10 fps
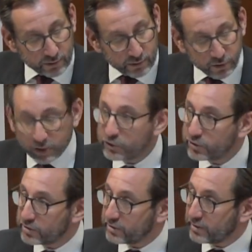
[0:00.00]
So I
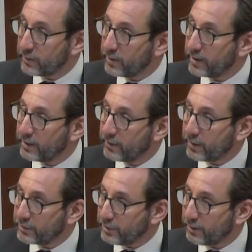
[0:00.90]
should just say when I give
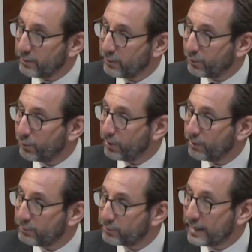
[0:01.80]
out a number or a
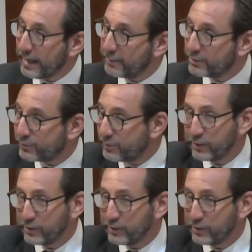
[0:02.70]
tab, it's